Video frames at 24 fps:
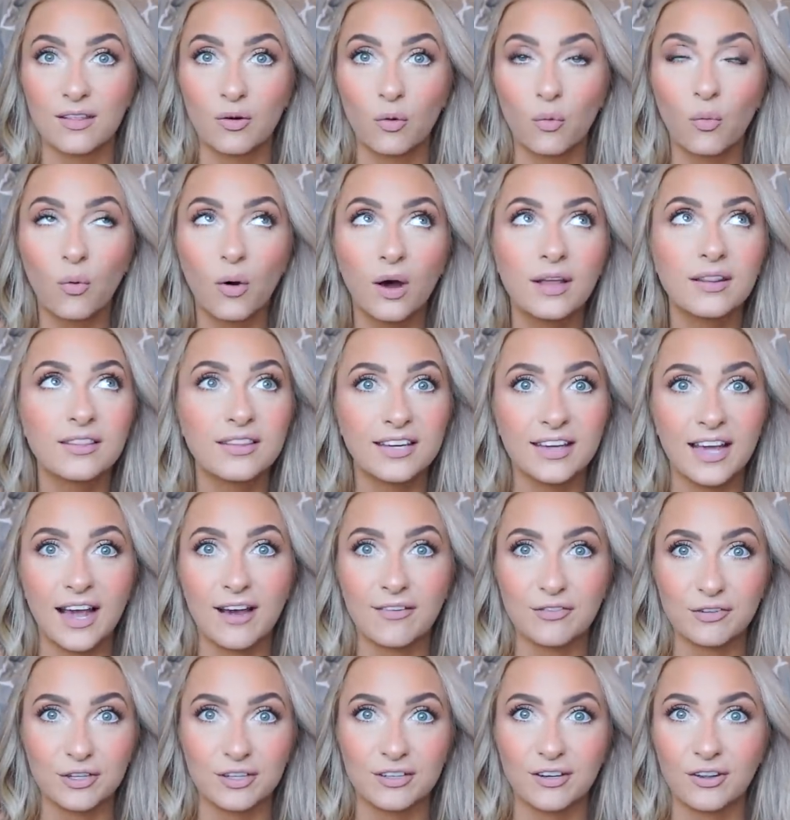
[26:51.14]
one thing
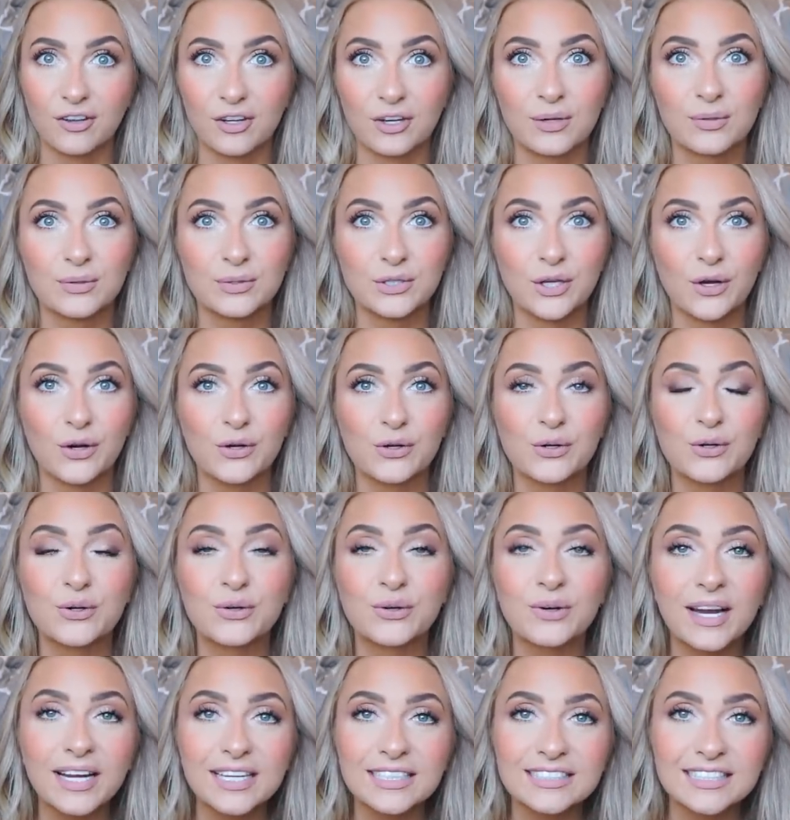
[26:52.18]
after another. It was
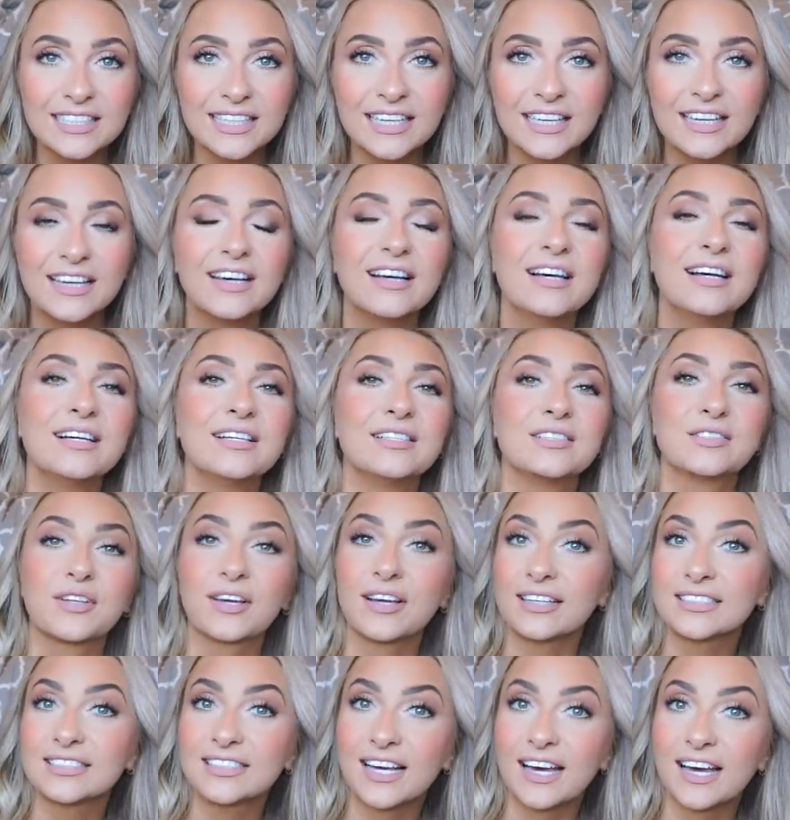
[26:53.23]
crazy. So
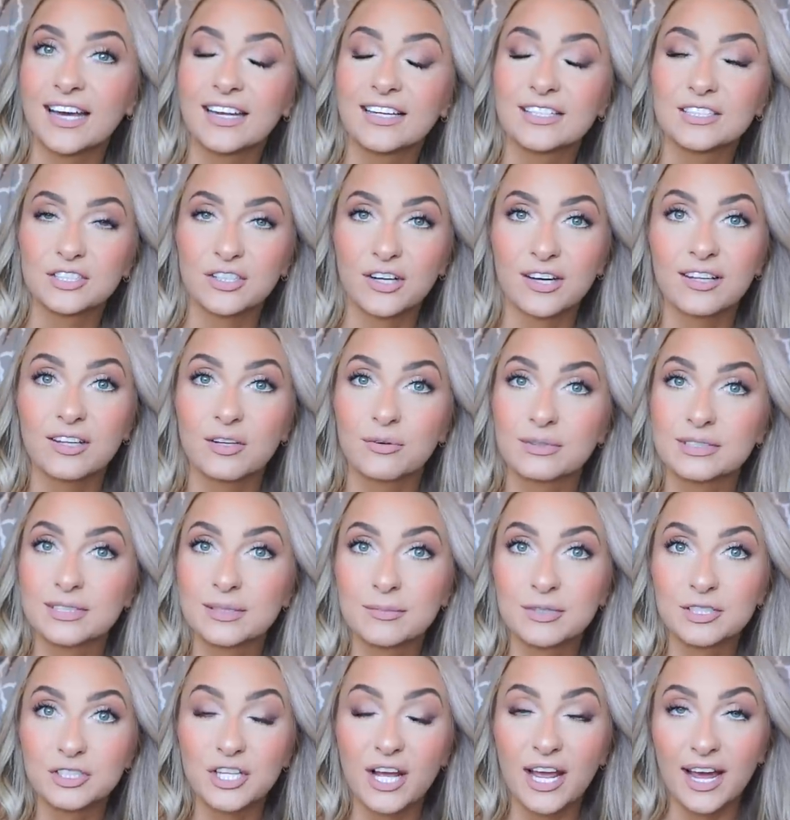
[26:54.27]
like I said, sorry there
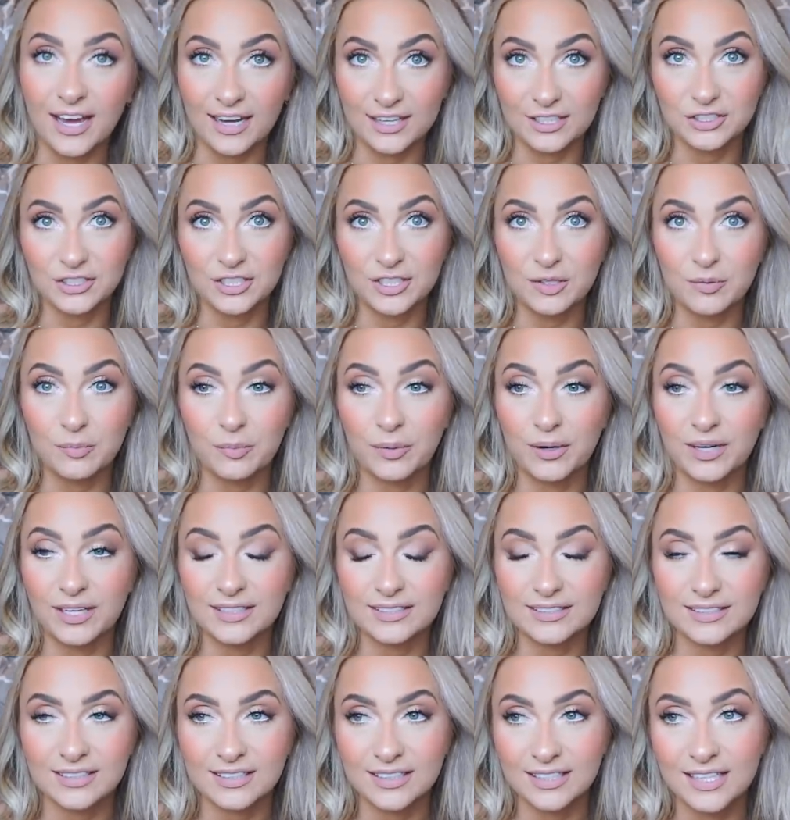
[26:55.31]
wasn't much action,
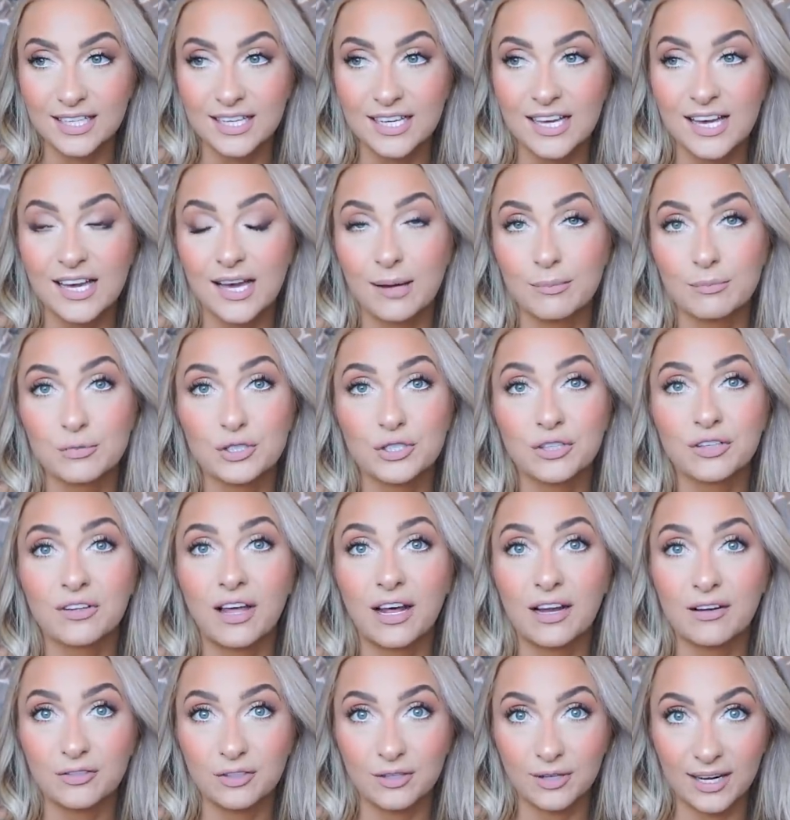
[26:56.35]
but I'm sure a
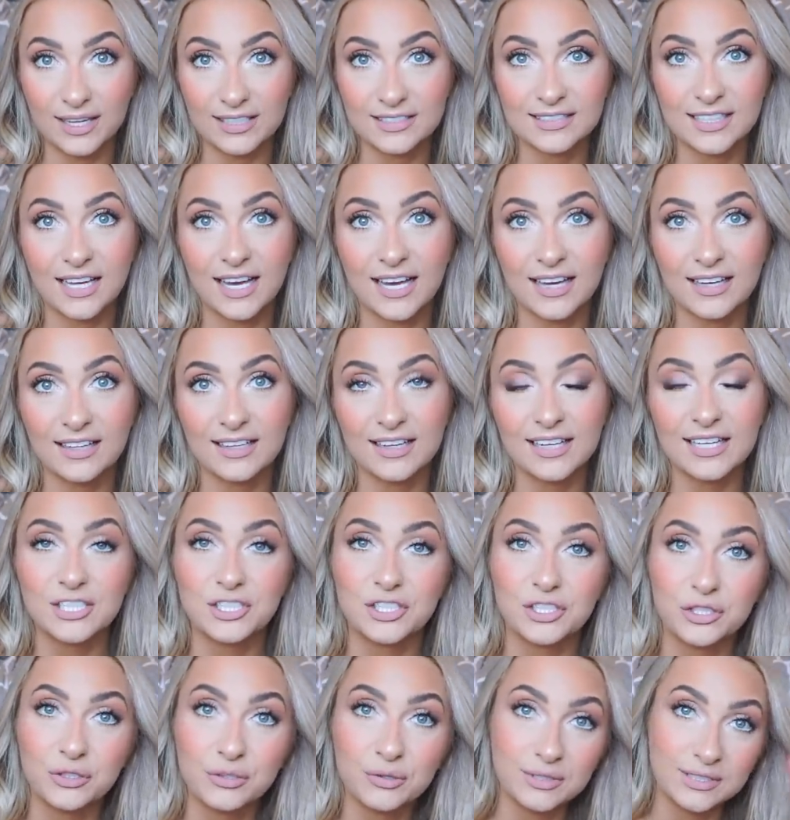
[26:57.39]
lot of you guys had
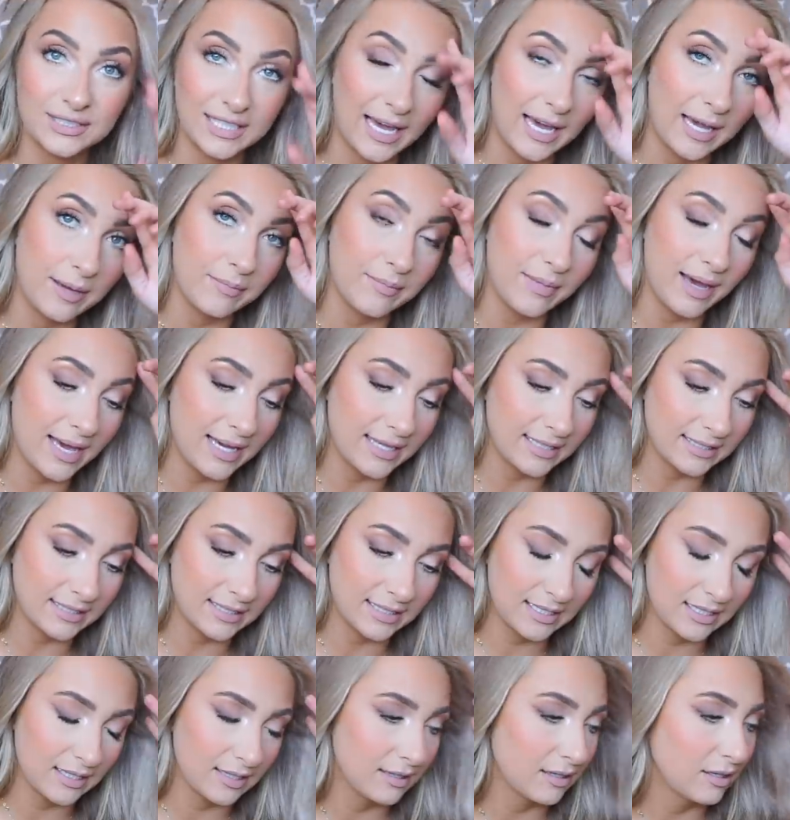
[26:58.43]
issues. I met
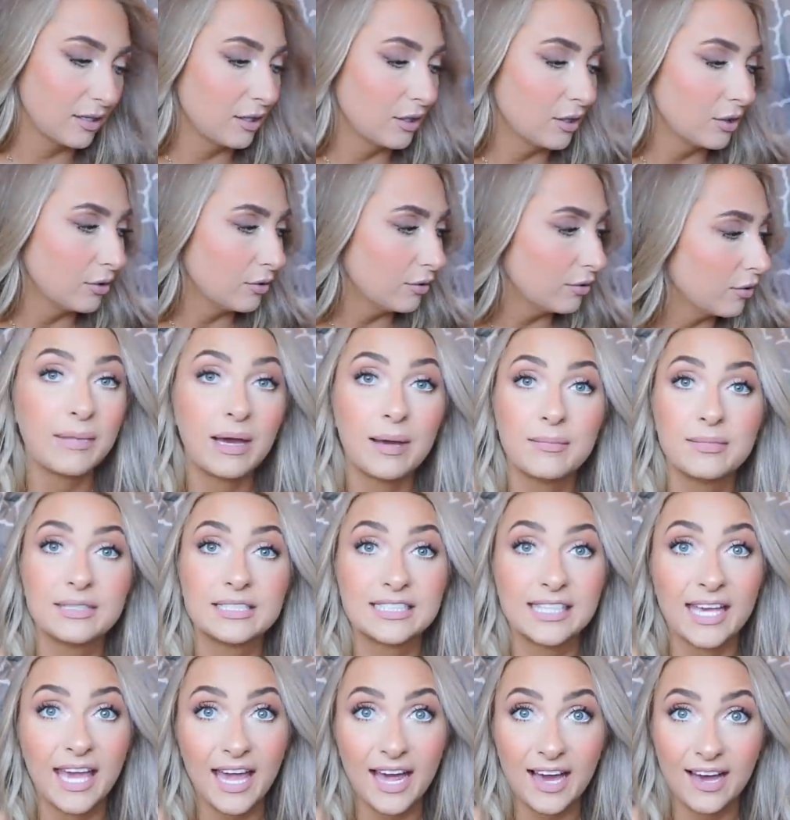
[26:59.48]
met
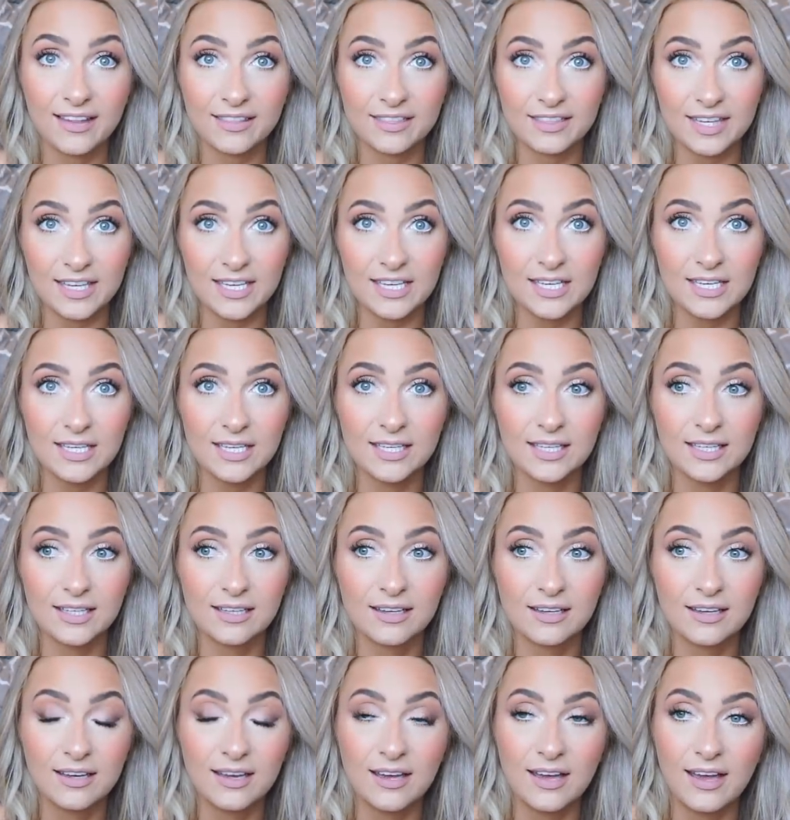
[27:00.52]
Miss Kathy
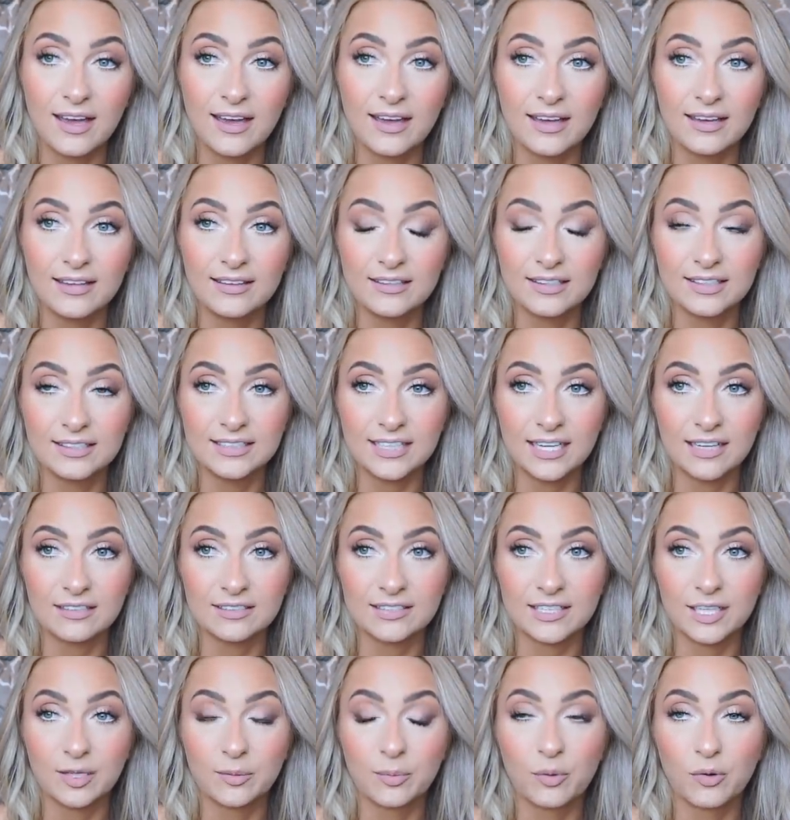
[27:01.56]
in the
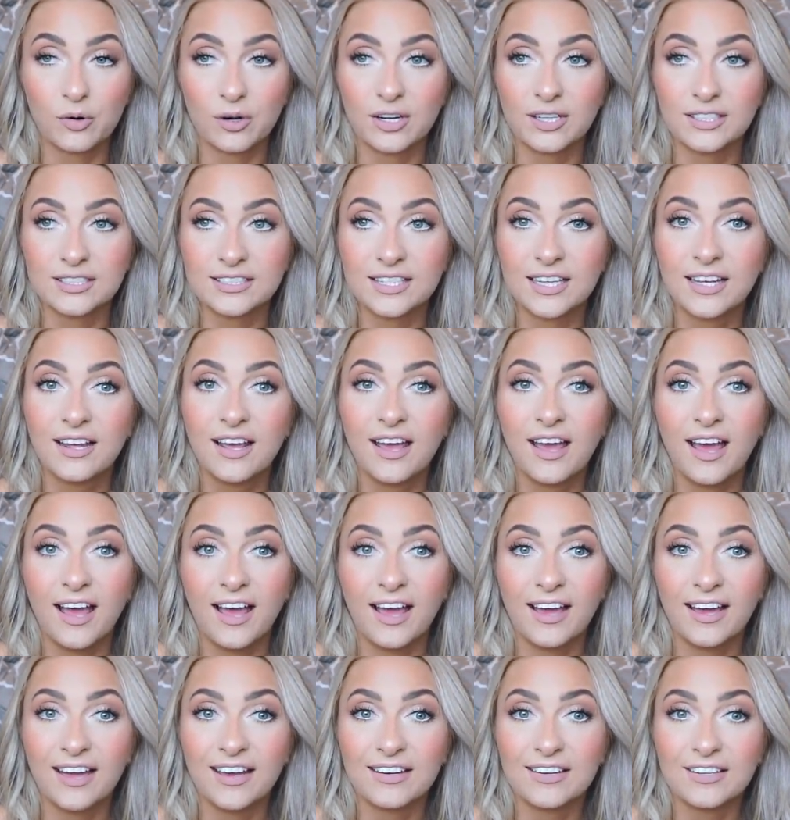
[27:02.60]
Dallas airport
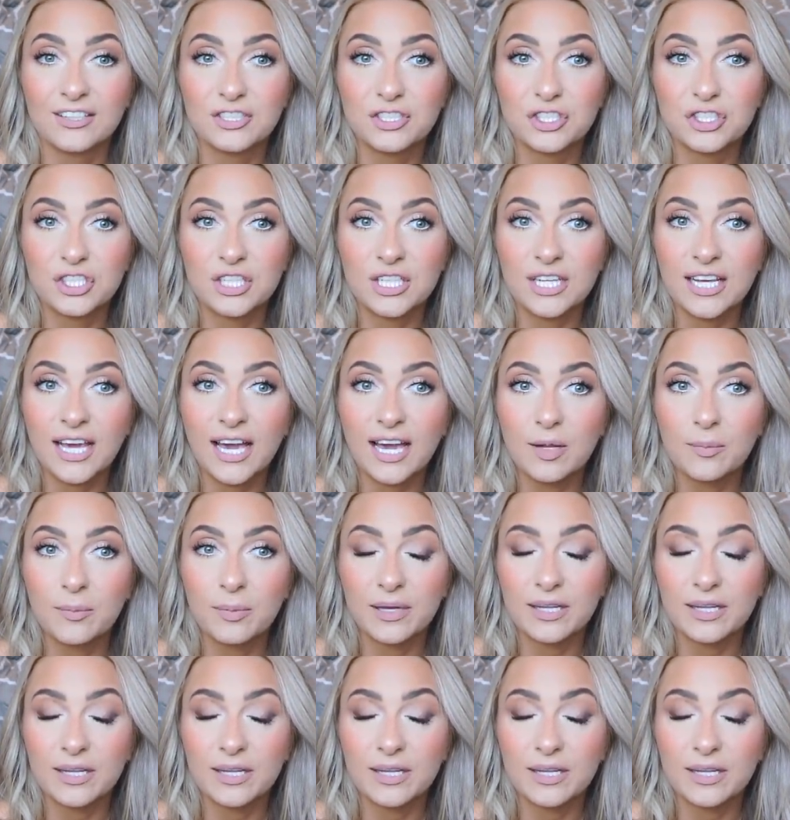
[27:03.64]
and she had